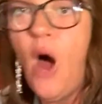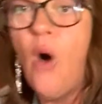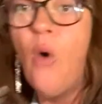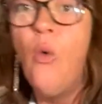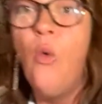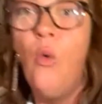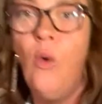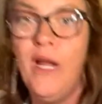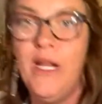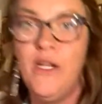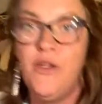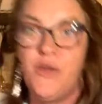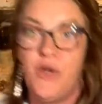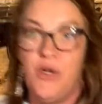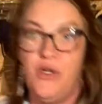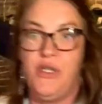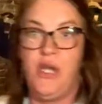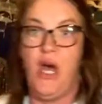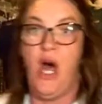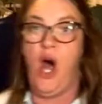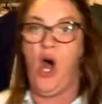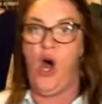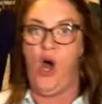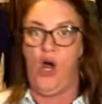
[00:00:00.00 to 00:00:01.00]
a winter
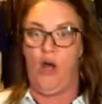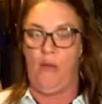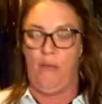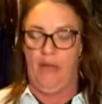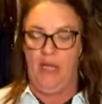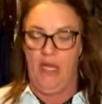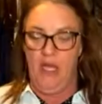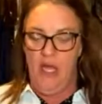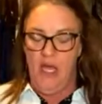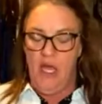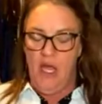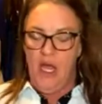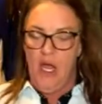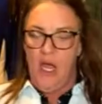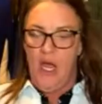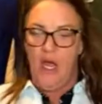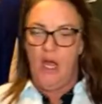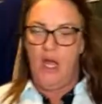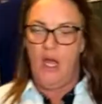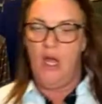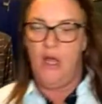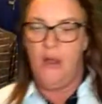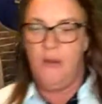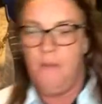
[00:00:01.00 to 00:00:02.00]
top.
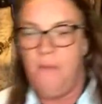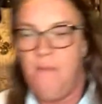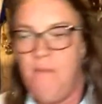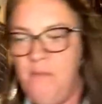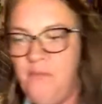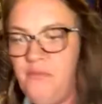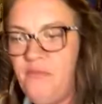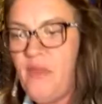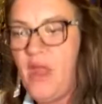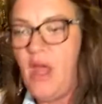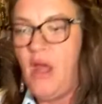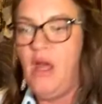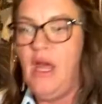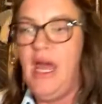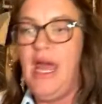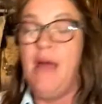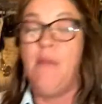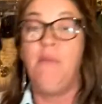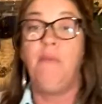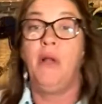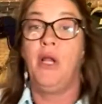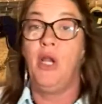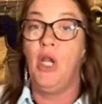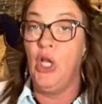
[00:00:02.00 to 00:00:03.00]
And
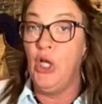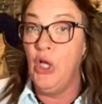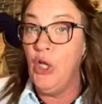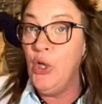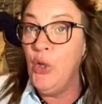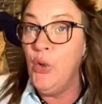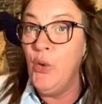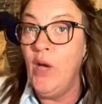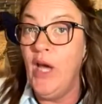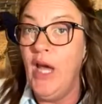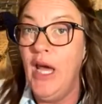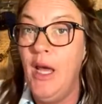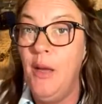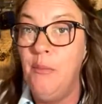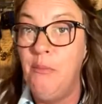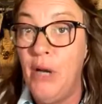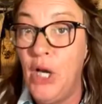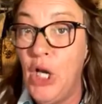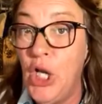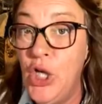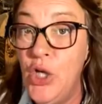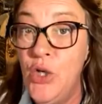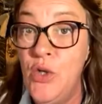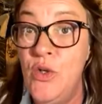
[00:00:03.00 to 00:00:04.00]

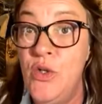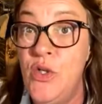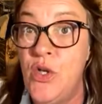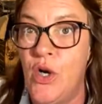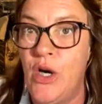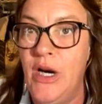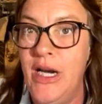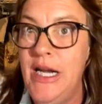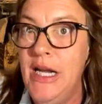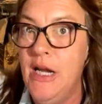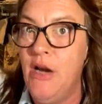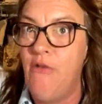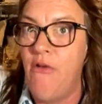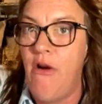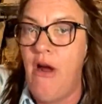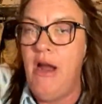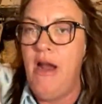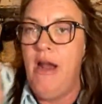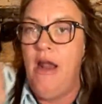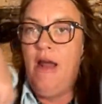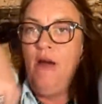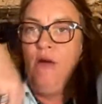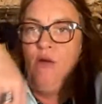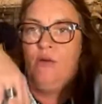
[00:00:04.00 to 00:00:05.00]
blues are in
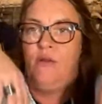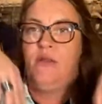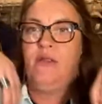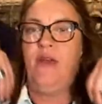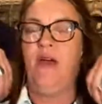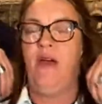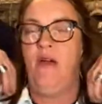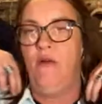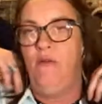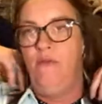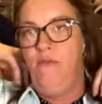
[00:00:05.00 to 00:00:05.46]
right now. So